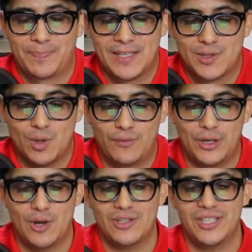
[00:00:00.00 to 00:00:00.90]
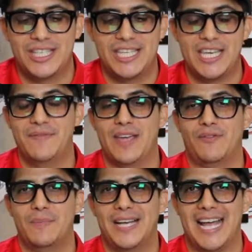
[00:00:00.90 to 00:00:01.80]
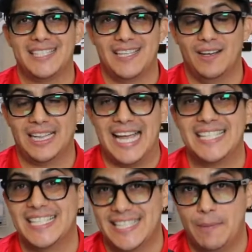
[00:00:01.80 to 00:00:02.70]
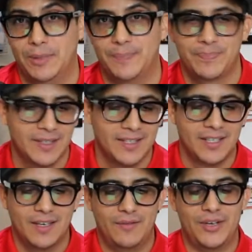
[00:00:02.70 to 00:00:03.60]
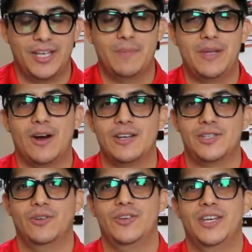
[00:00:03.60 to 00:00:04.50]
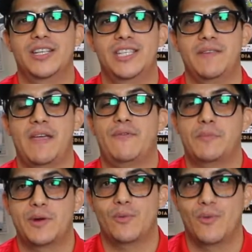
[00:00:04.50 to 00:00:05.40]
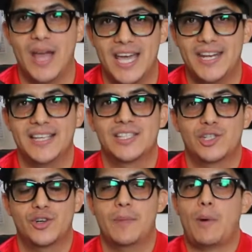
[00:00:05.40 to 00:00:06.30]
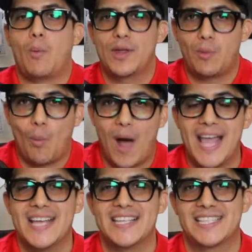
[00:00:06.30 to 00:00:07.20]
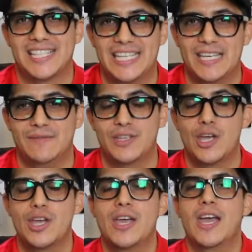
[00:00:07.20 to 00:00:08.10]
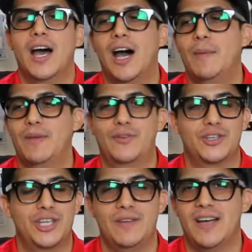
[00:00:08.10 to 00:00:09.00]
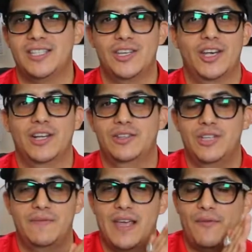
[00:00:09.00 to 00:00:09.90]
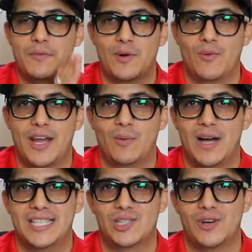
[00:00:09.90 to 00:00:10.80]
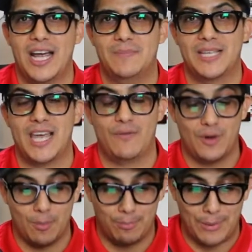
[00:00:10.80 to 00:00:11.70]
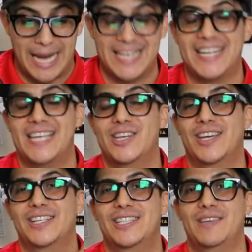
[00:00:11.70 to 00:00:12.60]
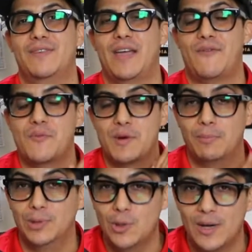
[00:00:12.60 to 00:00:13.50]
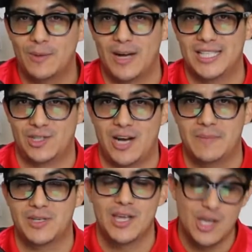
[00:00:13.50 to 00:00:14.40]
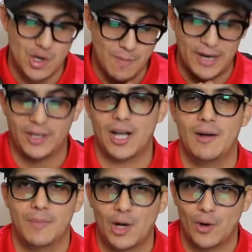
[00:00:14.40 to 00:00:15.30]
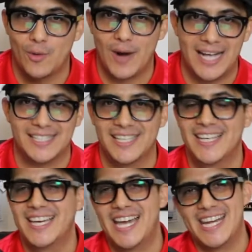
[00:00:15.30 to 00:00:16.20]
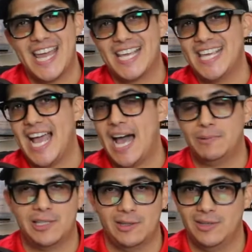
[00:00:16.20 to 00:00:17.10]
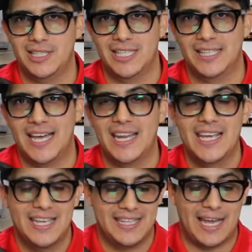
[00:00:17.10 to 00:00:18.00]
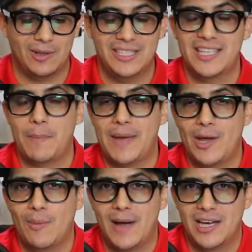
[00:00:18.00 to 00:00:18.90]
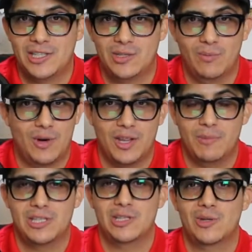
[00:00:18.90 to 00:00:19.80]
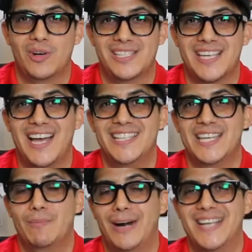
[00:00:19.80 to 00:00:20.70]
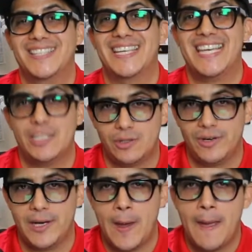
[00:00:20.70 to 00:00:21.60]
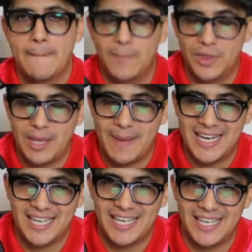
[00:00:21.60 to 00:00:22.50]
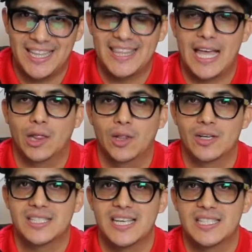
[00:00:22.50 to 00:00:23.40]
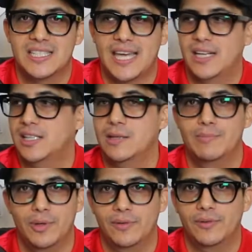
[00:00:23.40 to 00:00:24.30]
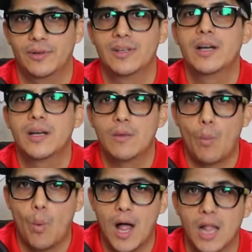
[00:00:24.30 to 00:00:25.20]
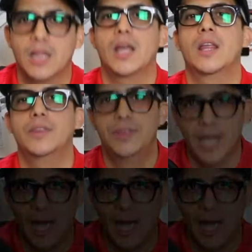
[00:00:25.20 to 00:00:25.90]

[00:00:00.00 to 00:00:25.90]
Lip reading: So if you're going to deviate from a classic template, if you're gonna be Arsenal, you're gonna deviate from your red strip with white sleeves. If you're Chivas, you're gonna deviate from your red and white stripes. If you're Brighton and you're gonna deviate from your blue and white stripes, you better come correct. And Nike absolutely did that. Not only did they pay homage to one of the most historic sides in Brighton's history, but they made a kit that looks aesthetically beautiful. Well done.